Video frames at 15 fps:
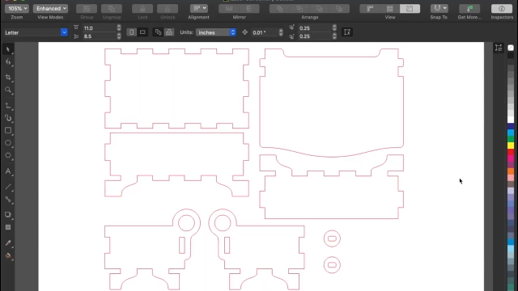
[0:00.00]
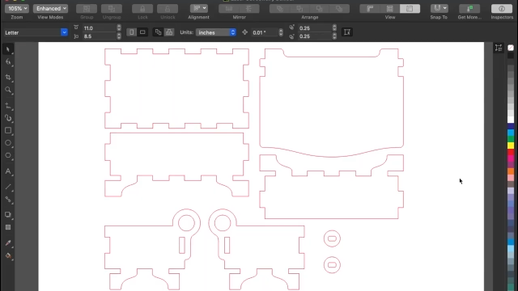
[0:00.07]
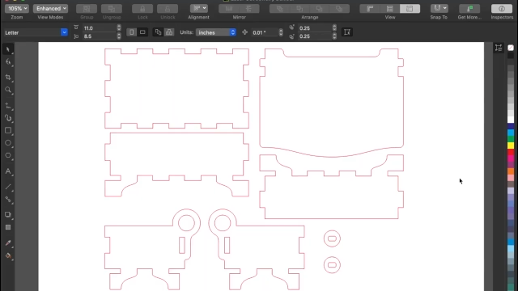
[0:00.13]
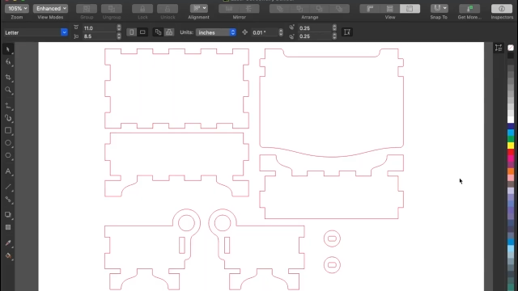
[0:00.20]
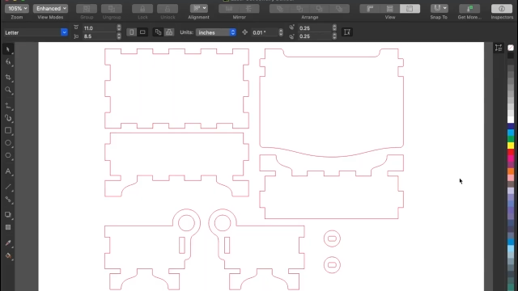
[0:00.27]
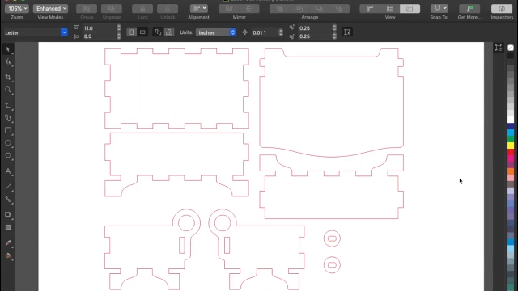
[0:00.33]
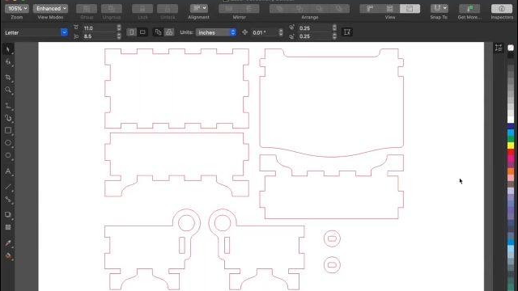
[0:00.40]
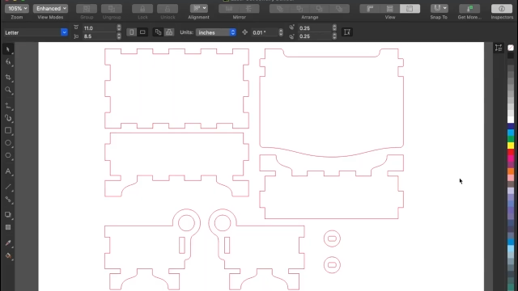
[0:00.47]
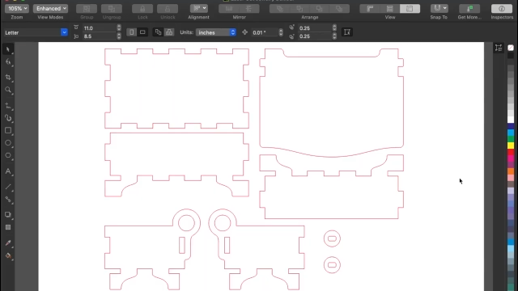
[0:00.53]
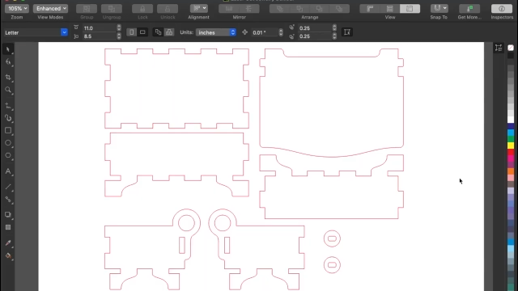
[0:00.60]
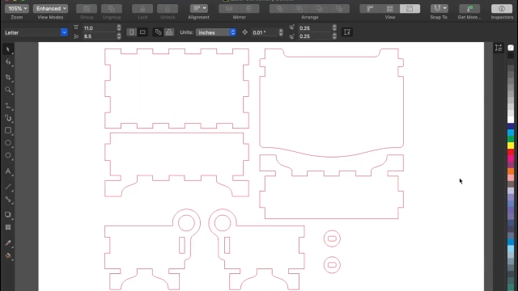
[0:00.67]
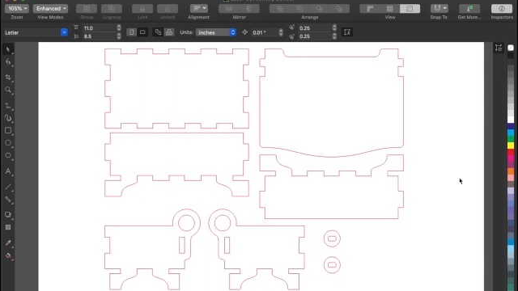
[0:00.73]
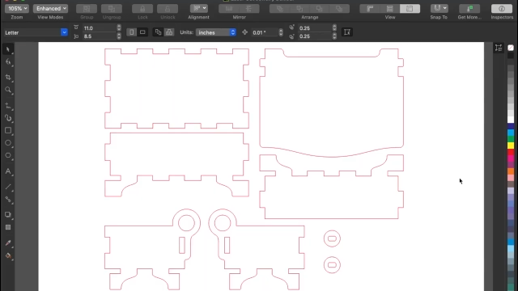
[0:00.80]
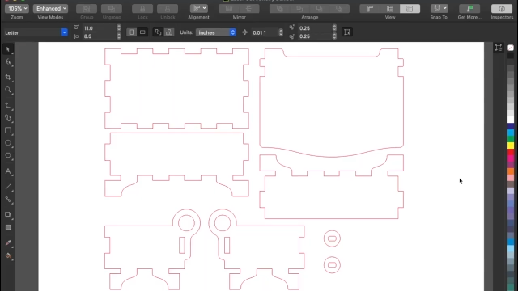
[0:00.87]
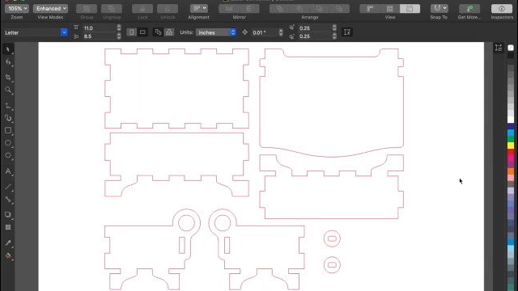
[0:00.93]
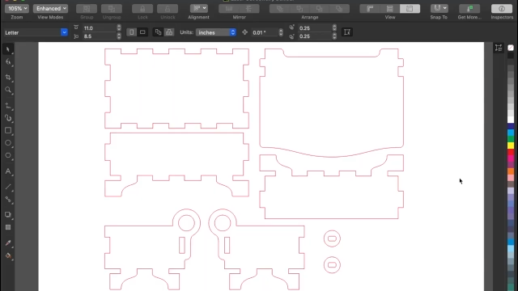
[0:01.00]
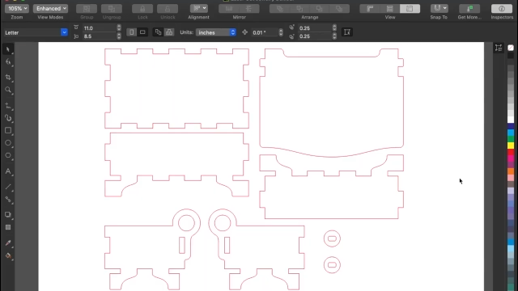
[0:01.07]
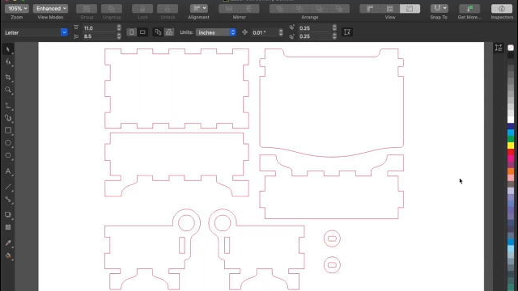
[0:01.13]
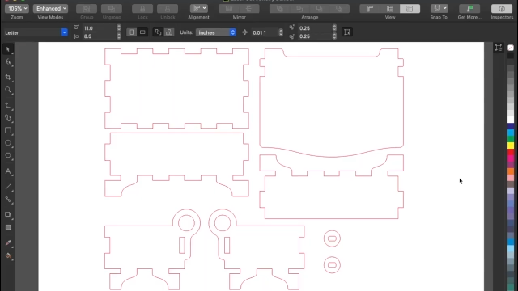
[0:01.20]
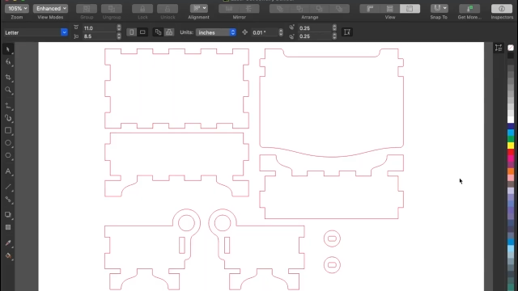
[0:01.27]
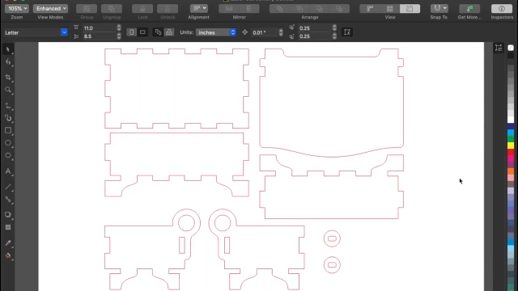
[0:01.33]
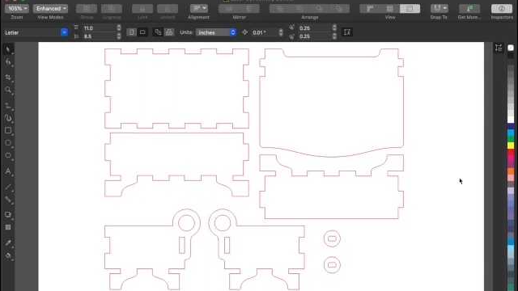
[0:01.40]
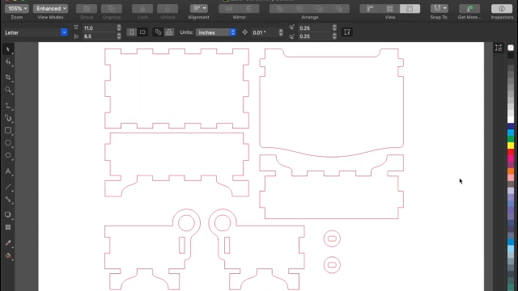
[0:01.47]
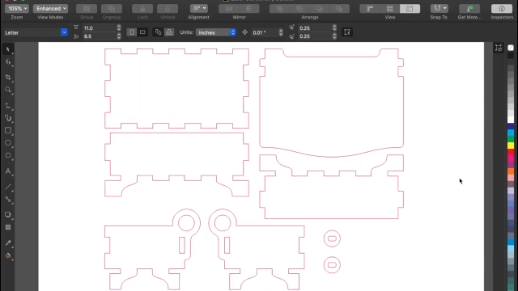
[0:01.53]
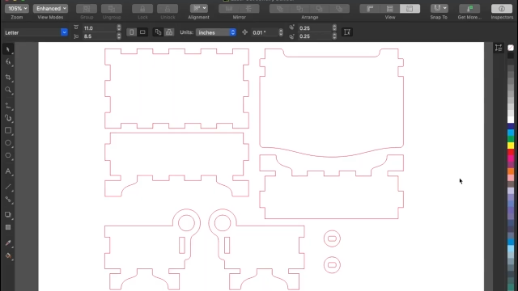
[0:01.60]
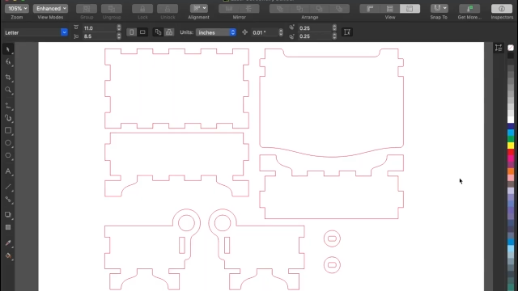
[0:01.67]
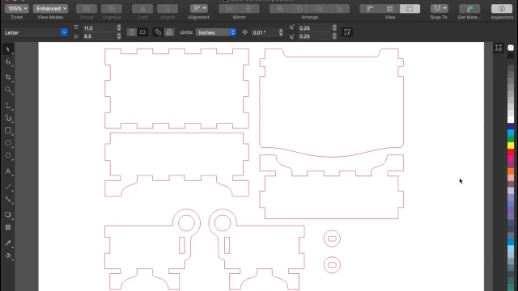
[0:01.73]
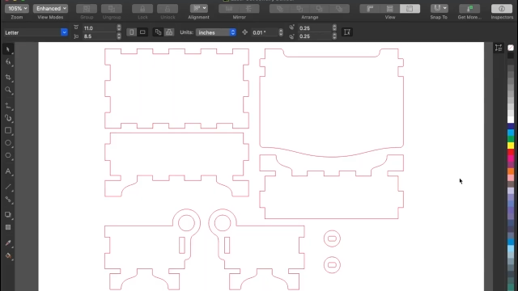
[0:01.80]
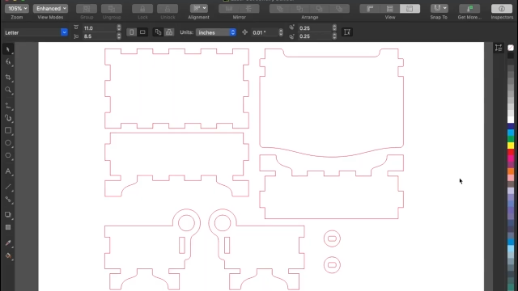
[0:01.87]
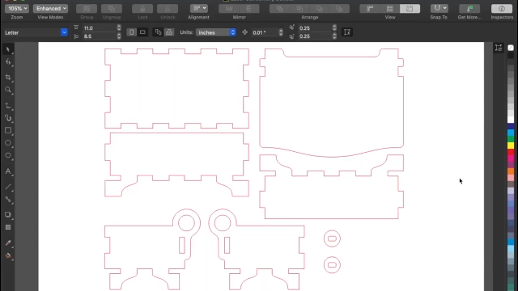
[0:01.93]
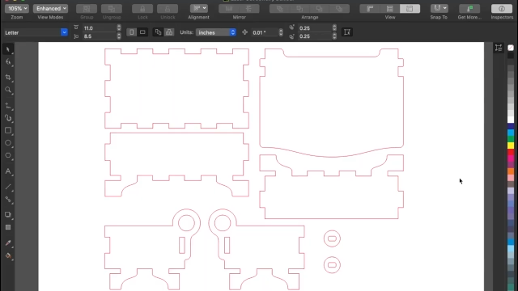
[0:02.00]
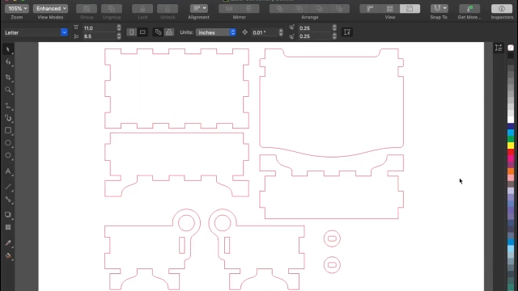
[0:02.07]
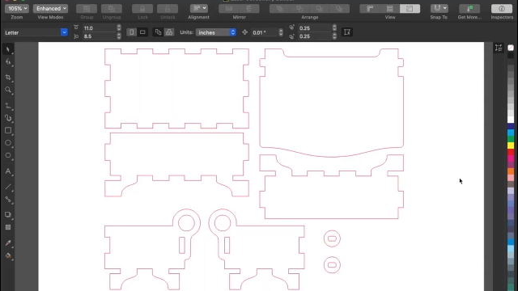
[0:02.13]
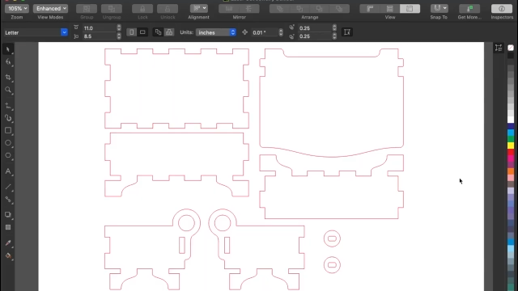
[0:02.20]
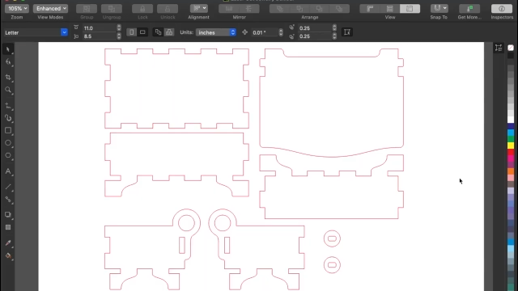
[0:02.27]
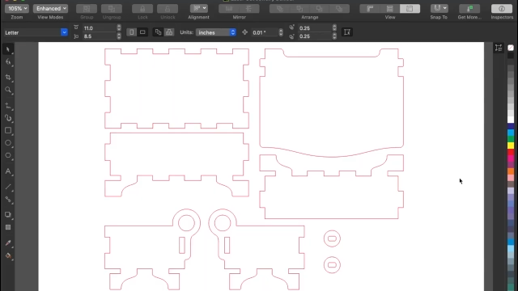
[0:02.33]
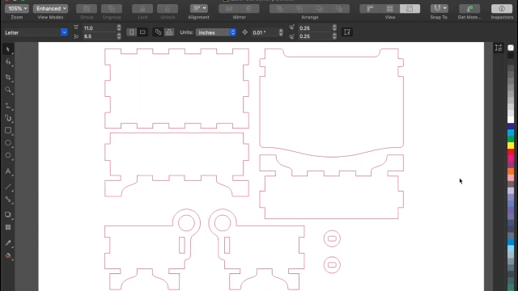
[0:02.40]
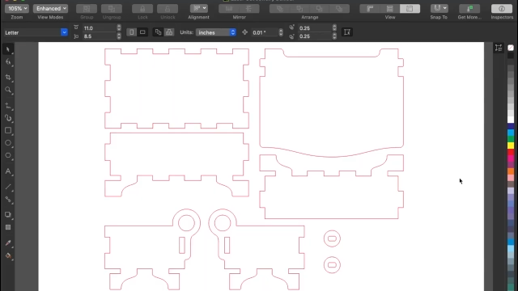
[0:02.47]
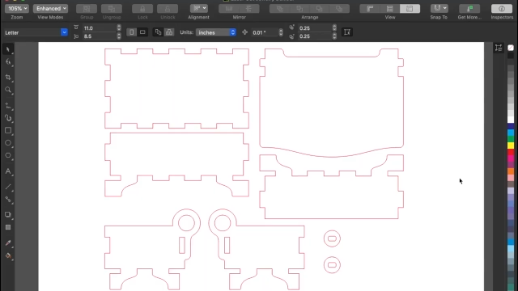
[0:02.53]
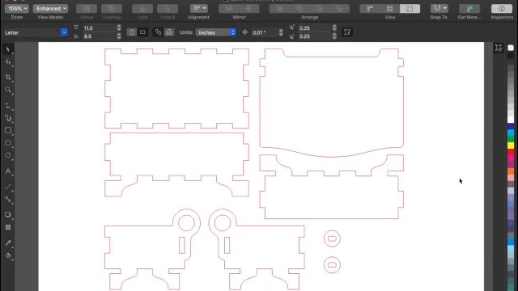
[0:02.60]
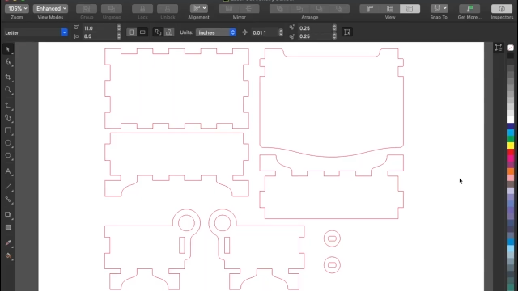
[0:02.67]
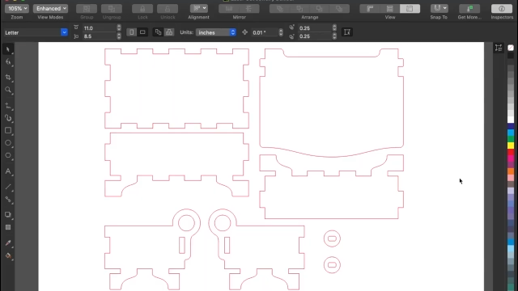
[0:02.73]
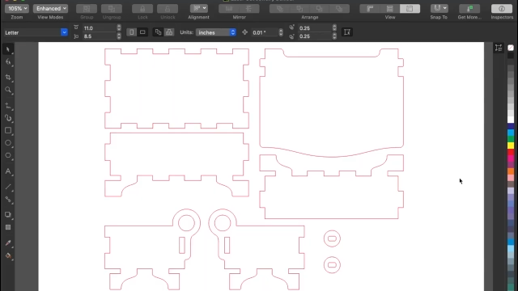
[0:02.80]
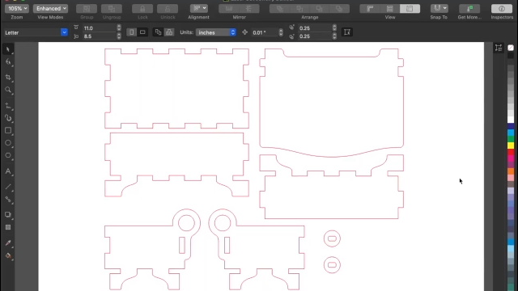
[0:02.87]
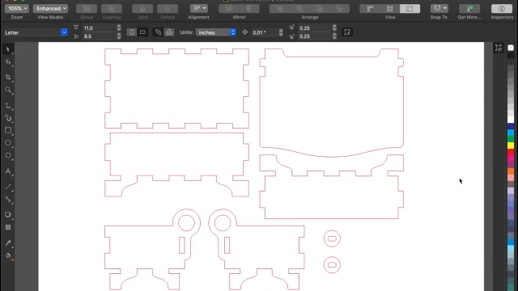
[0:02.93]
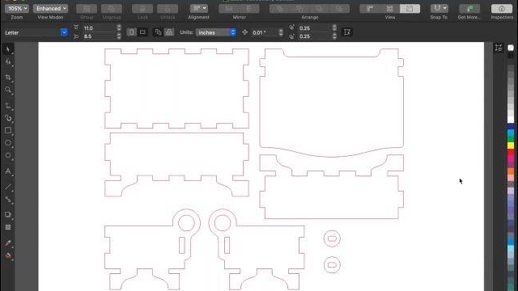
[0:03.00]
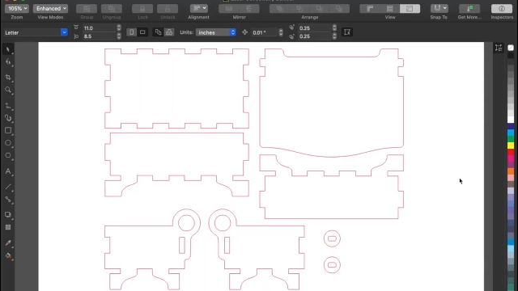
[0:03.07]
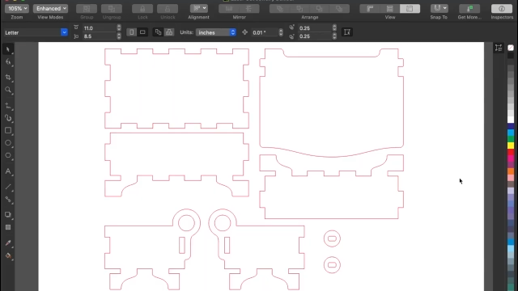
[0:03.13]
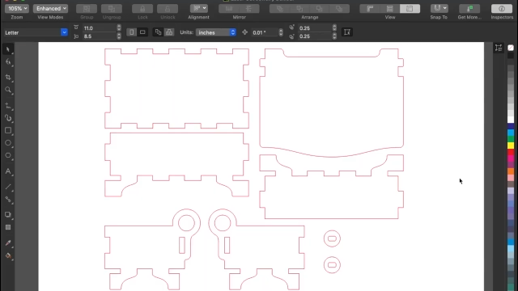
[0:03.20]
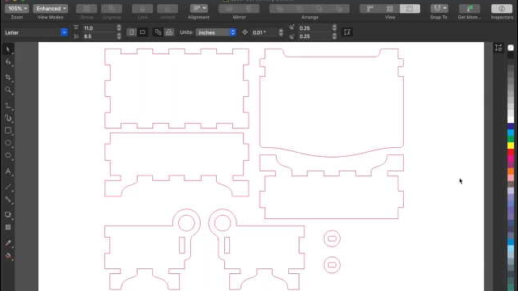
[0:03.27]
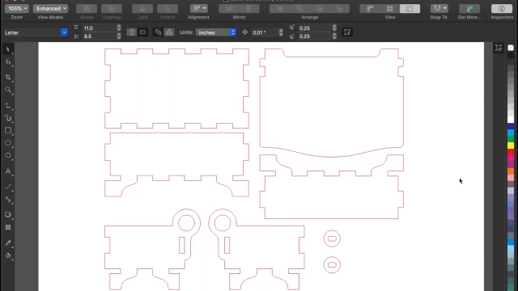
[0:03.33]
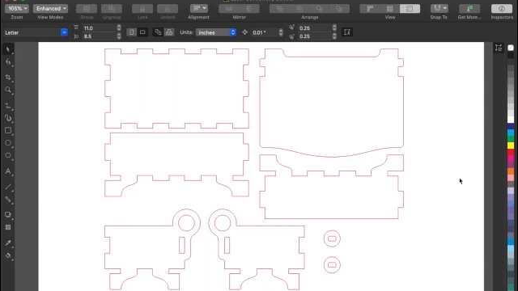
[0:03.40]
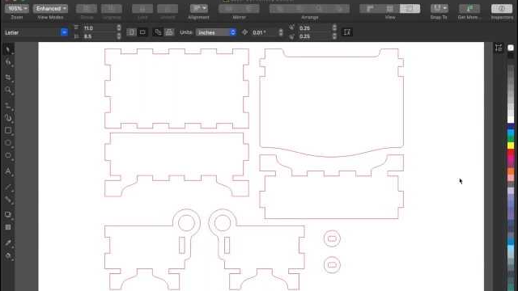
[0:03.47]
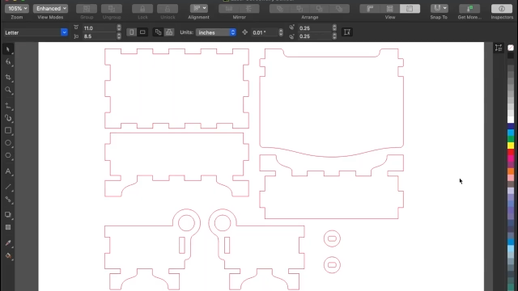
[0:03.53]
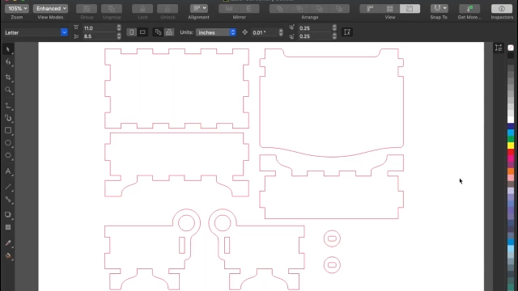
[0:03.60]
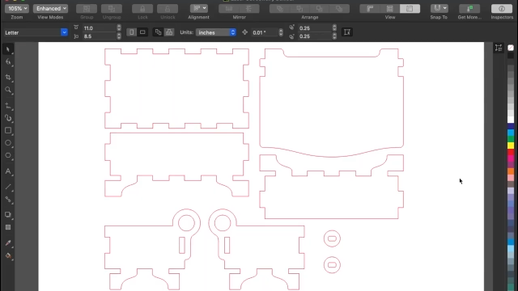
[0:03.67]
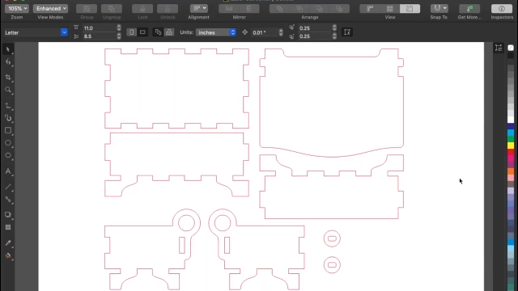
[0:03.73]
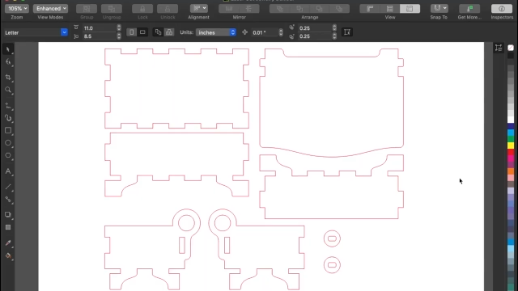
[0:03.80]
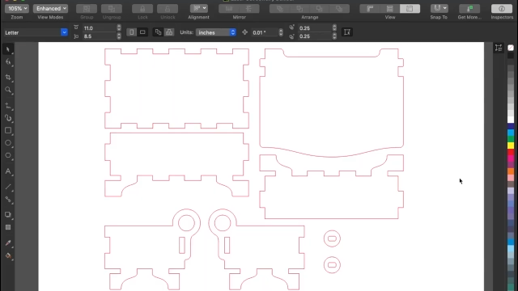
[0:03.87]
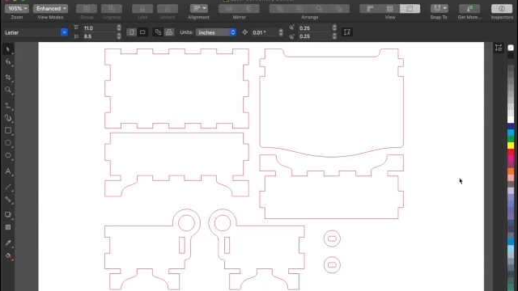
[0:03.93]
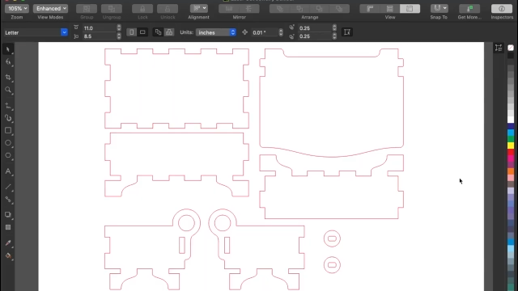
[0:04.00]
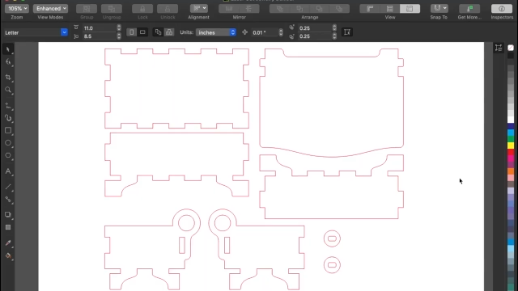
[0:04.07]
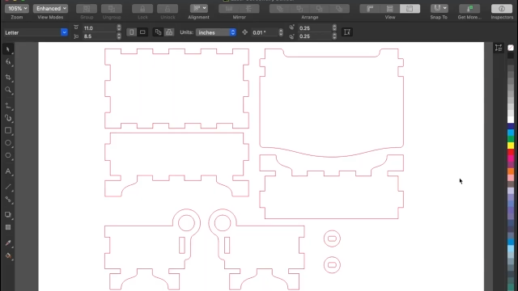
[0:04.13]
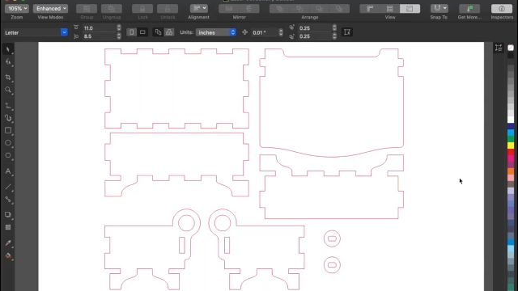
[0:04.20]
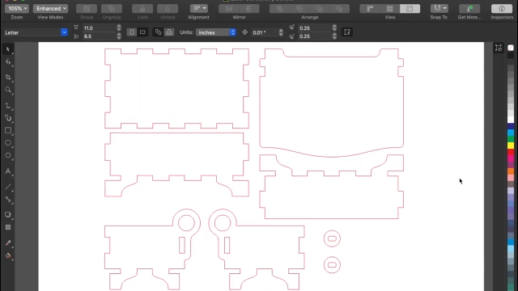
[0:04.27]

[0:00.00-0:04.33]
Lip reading: No face is visible, so there are no lips to read.